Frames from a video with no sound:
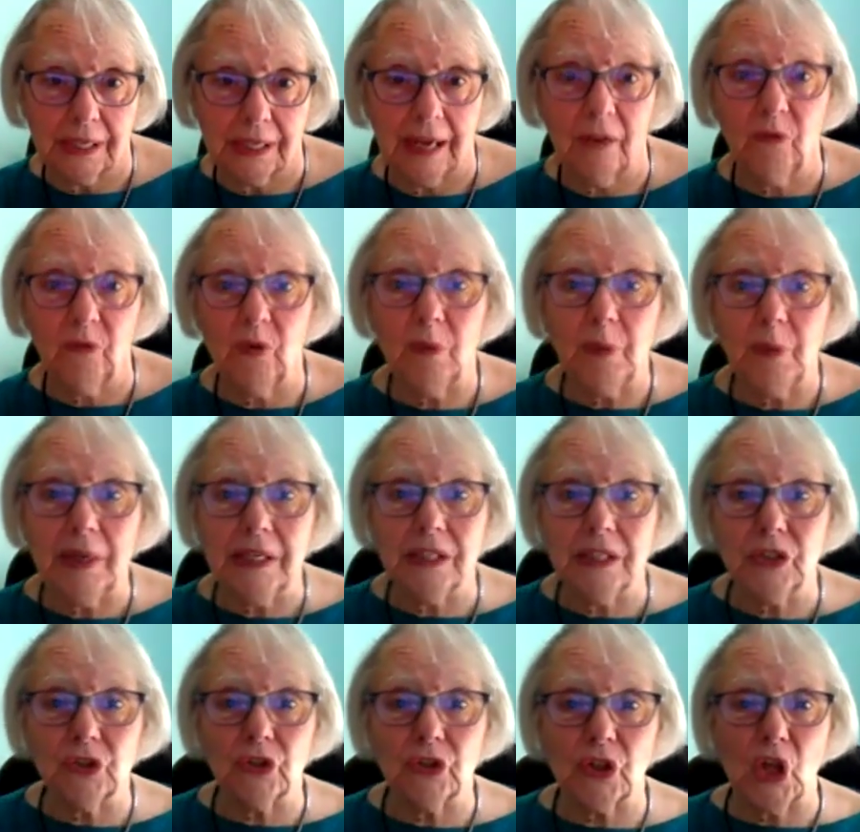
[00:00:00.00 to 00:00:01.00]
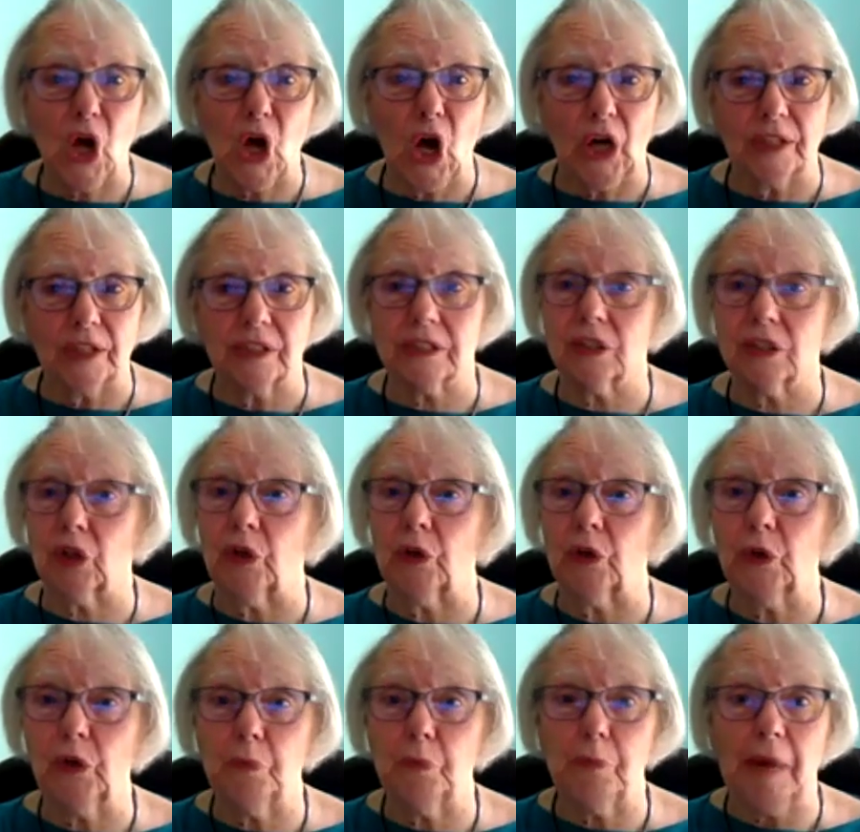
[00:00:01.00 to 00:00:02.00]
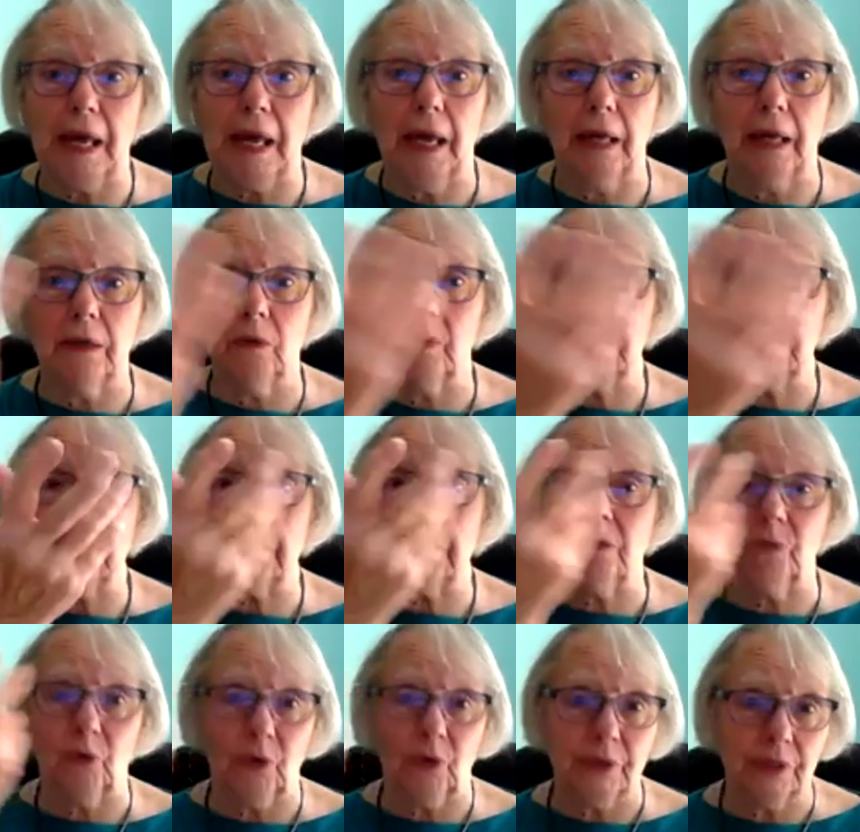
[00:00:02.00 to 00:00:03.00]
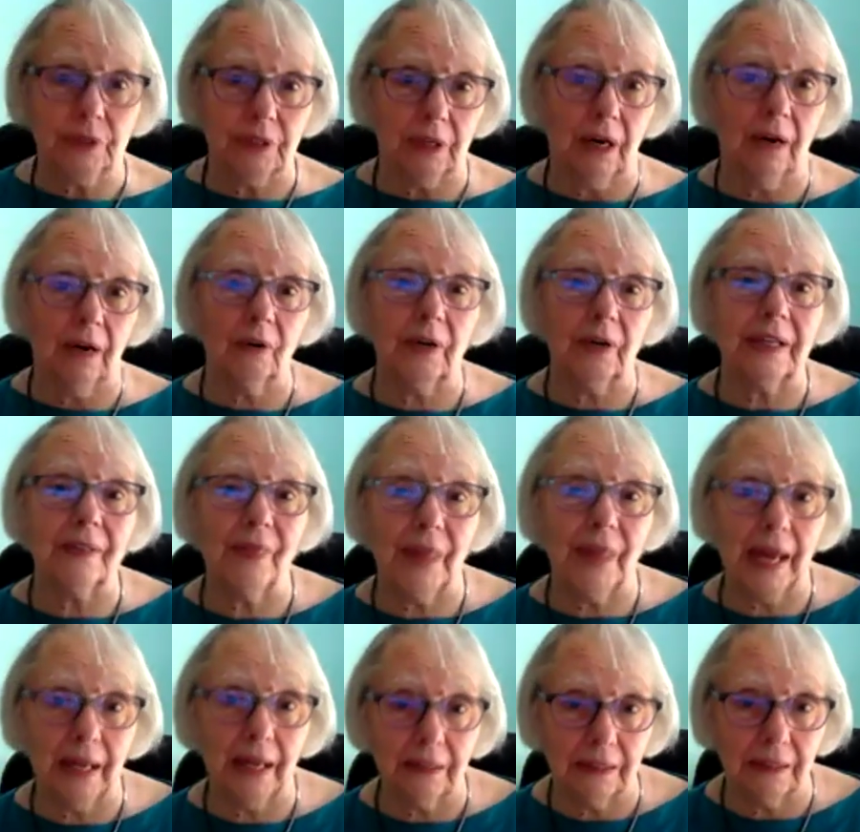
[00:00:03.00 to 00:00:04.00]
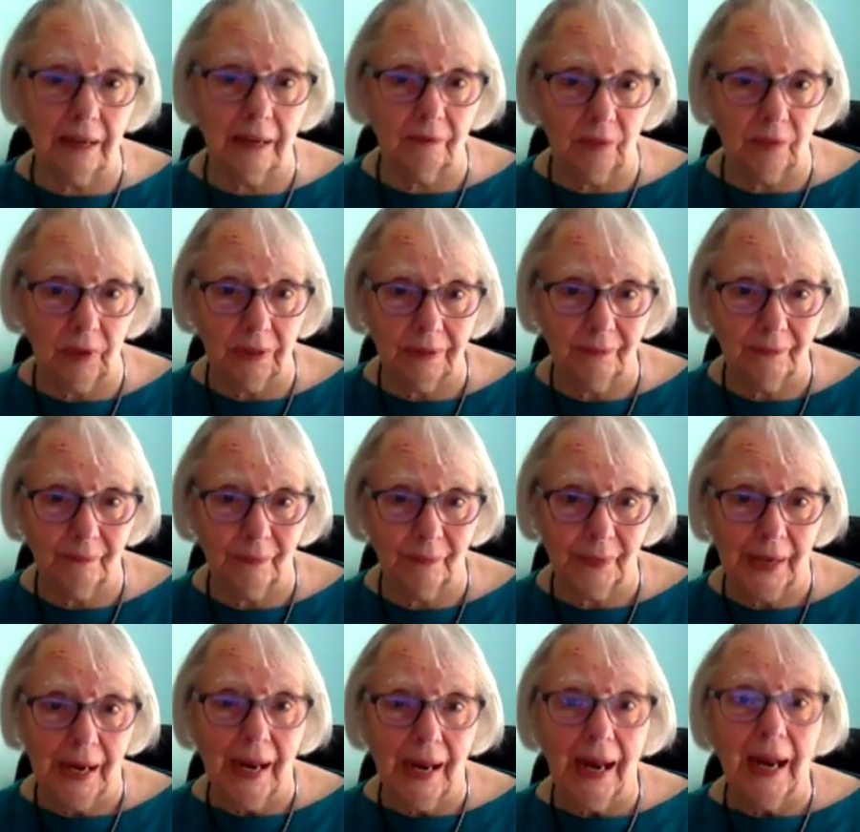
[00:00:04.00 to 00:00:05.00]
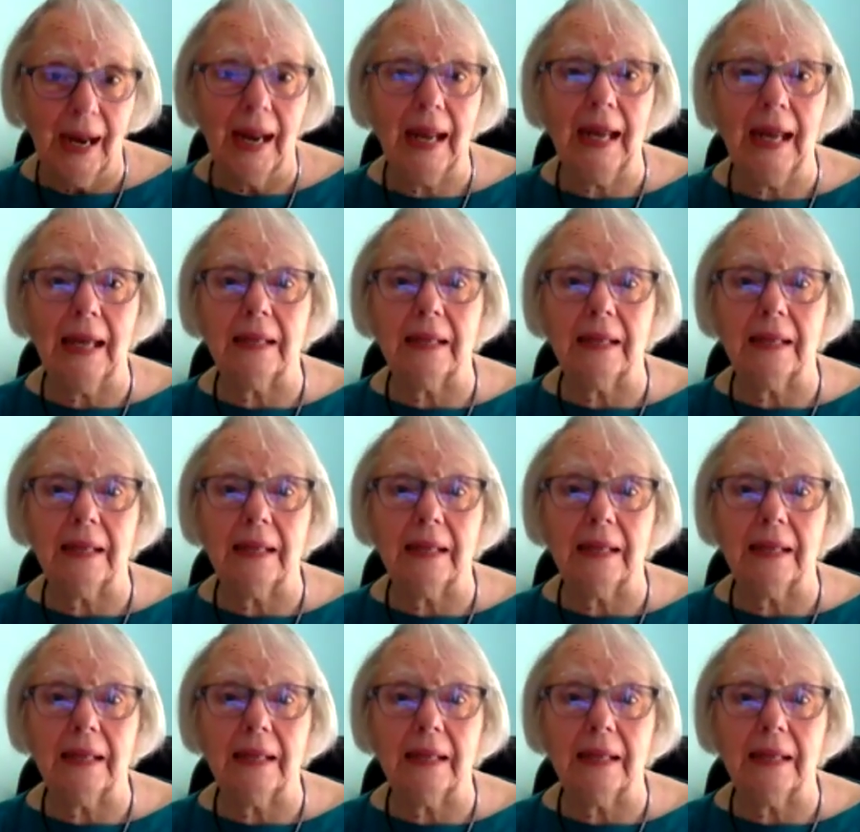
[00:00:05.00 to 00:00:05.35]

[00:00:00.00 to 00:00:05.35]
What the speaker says: Everybody's thoughts, good, bad, or indifferent, are in that level. And